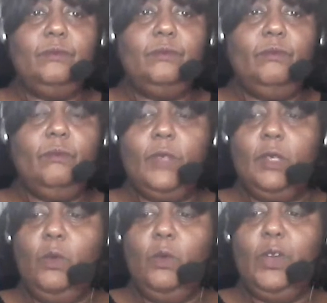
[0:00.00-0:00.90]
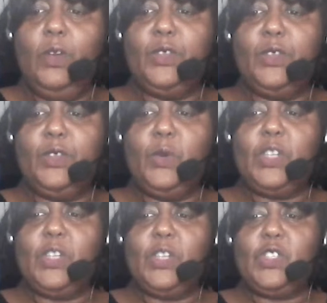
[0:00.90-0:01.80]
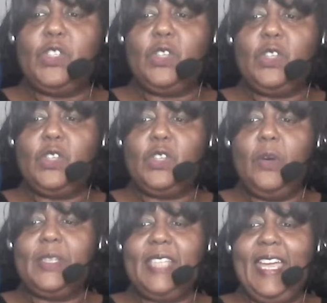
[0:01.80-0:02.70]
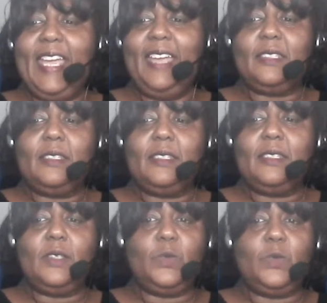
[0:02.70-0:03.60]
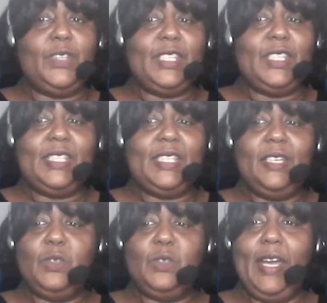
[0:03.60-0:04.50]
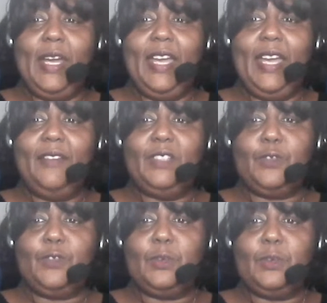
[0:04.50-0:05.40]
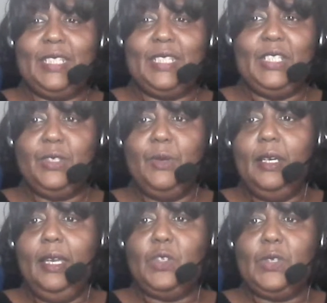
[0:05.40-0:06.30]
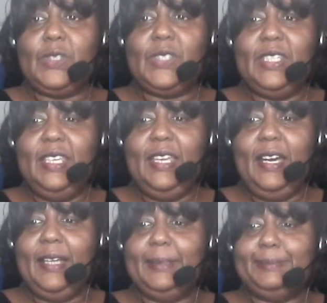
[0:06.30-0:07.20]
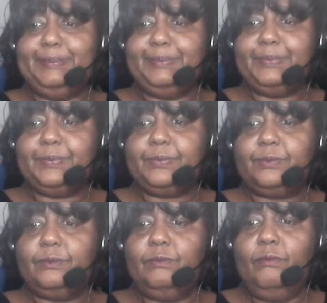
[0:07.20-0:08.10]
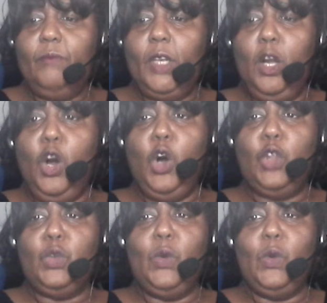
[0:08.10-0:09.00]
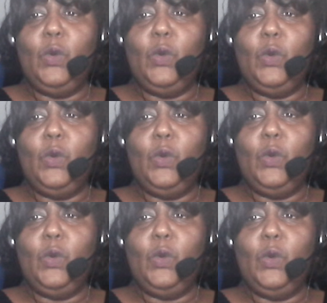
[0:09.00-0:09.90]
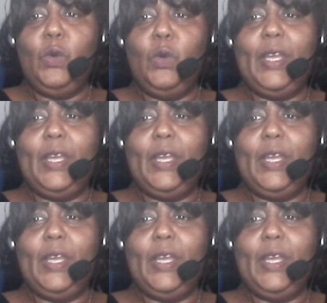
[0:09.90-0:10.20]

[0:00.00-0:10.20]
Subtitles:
One of the questions always asked is, with Excel, do I have enough room to do what I need to do? As you can see, I'm all the way in column Z,